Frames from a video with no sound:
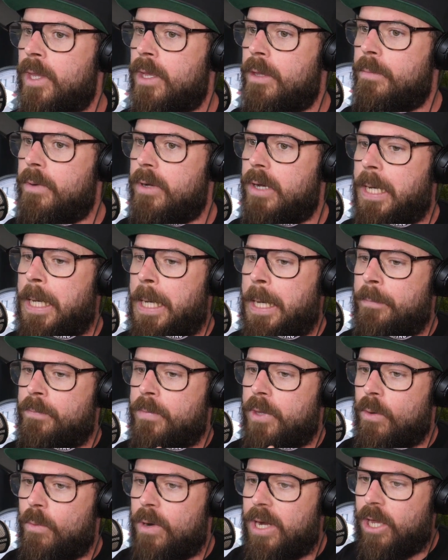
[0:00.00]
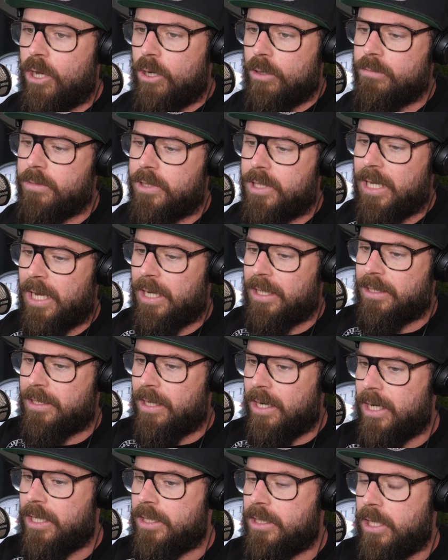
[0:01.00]
But when it comes to the
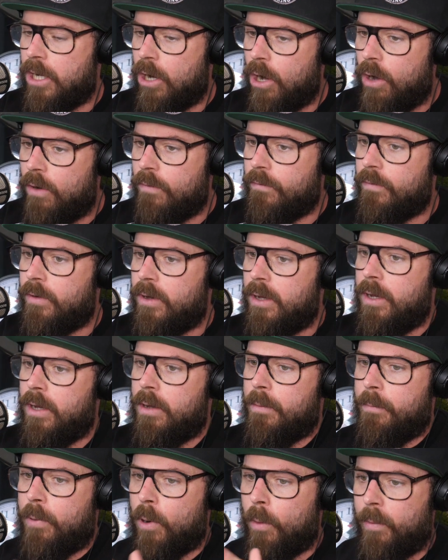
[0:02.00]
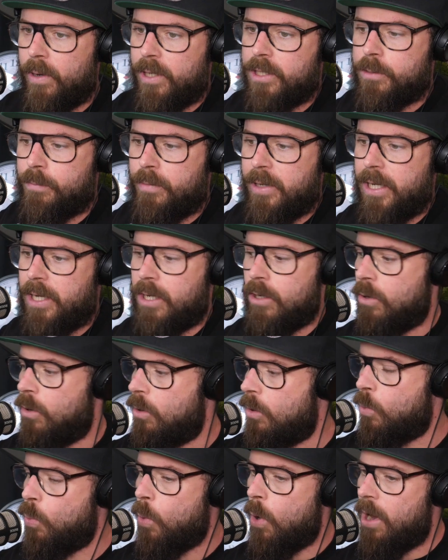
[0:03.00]
anxiety of public speaking
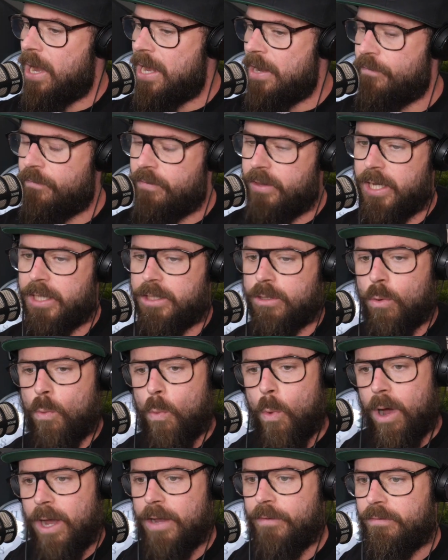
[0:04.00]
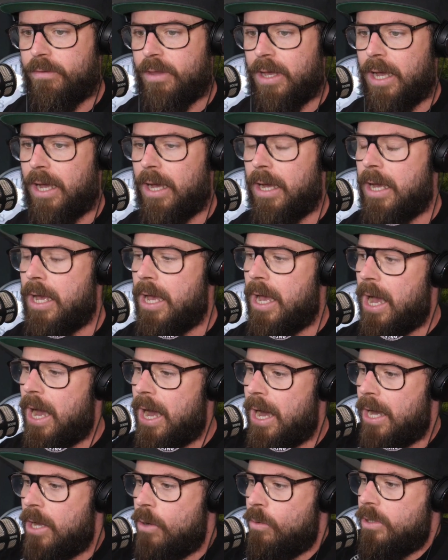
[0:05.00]
or what if this or what if that,
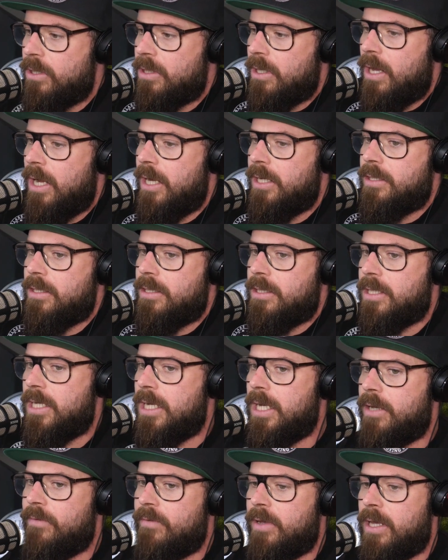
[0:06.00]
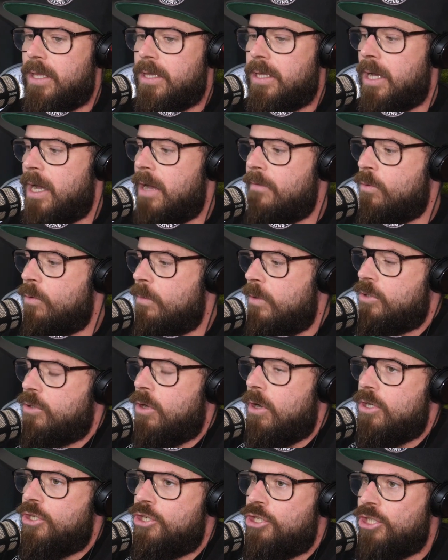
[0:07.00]
I always like to think of it that I've almost
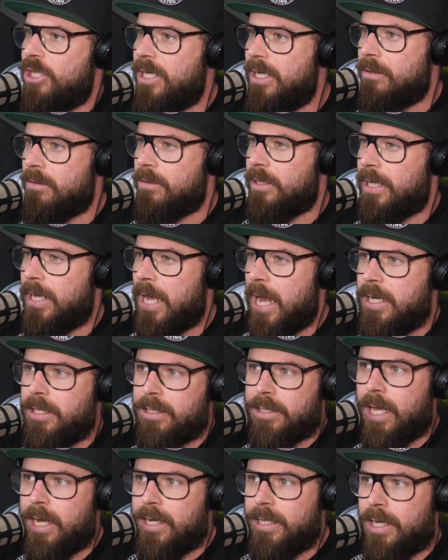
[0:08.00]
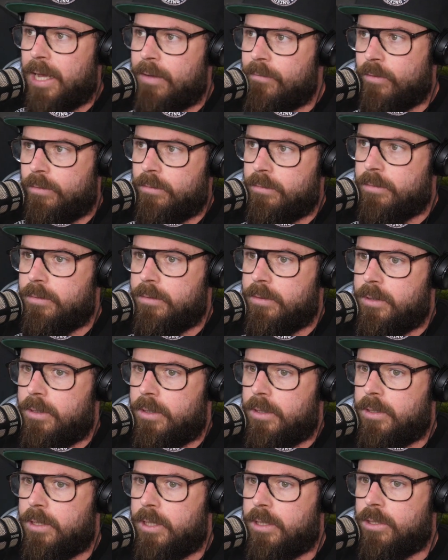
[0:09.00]
got a shield against that devil
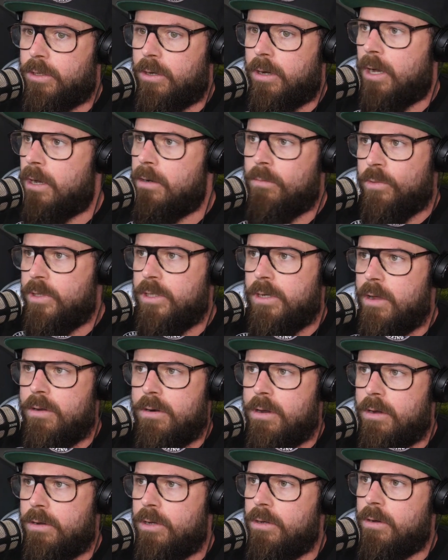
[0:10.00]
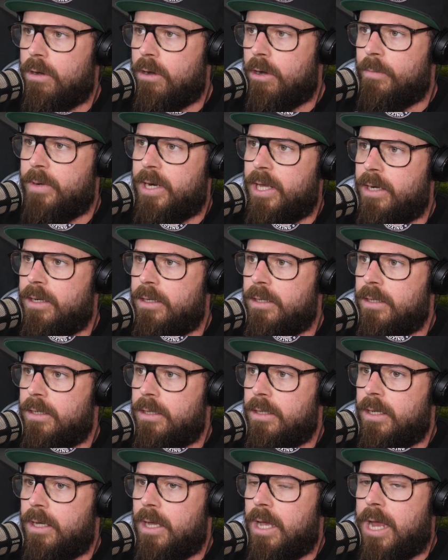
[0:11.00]
to sort of go, well, no, you're not coming
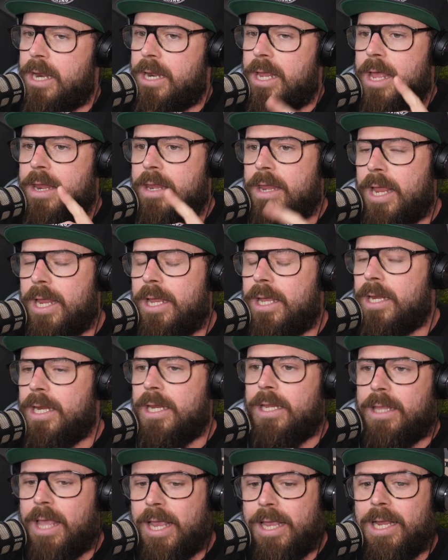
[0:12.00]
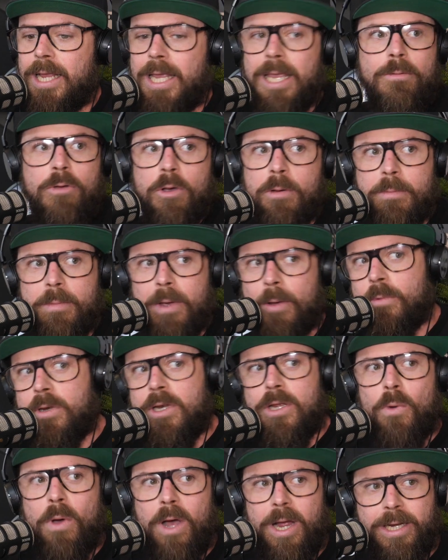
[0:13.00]
in. And they can keep coming back with
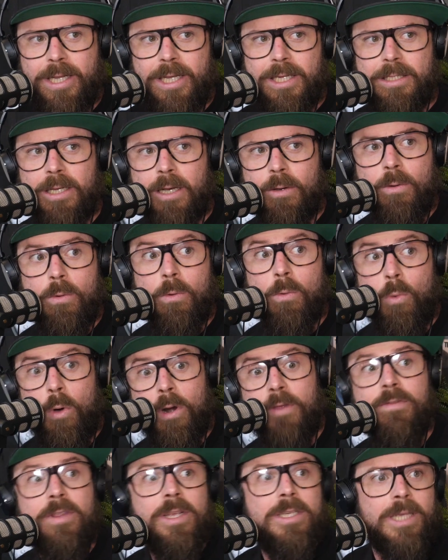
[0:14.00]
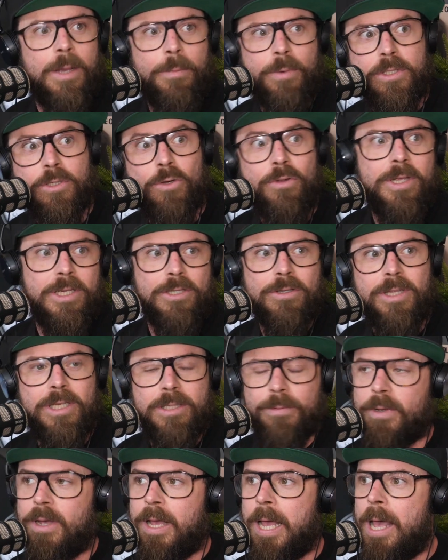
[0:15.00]
new ideas. That, oh, what if this happens or this or this?
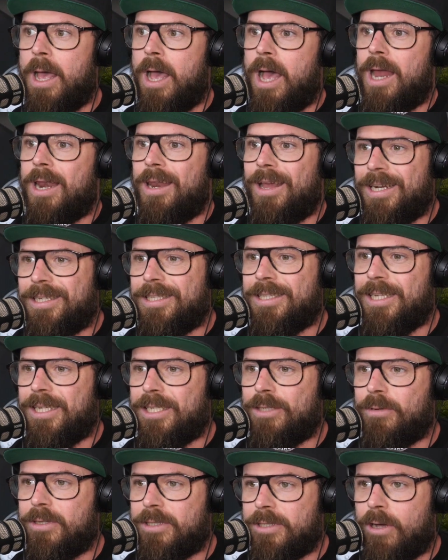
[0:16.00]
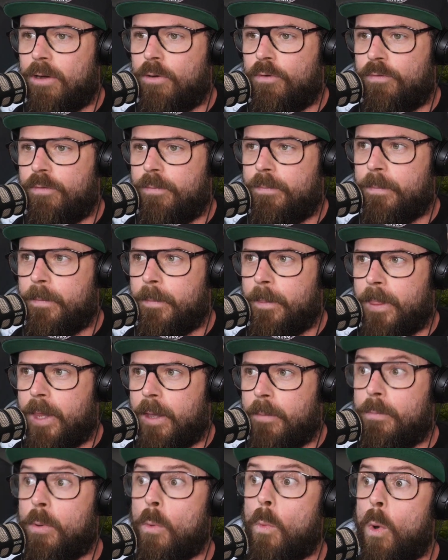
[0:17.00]
But I like to think to myself,
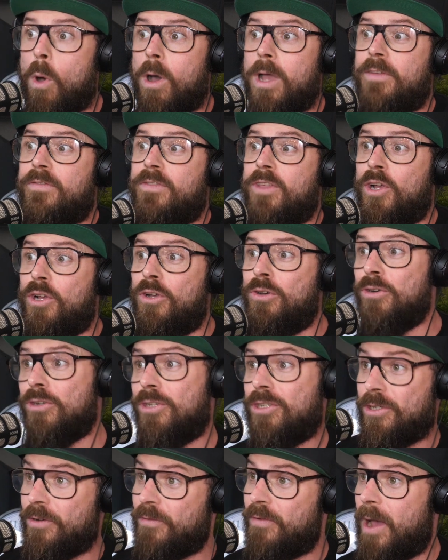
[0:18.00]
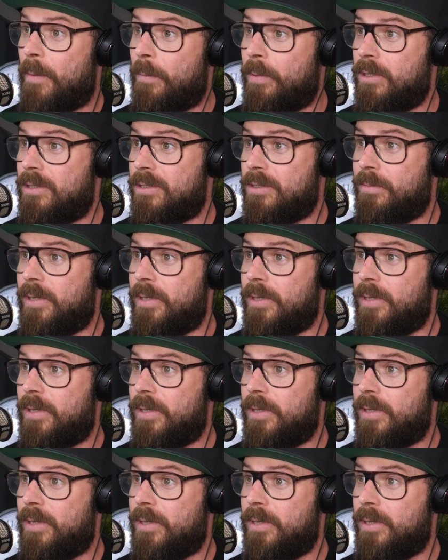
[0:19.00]
but what if the good stuff happens?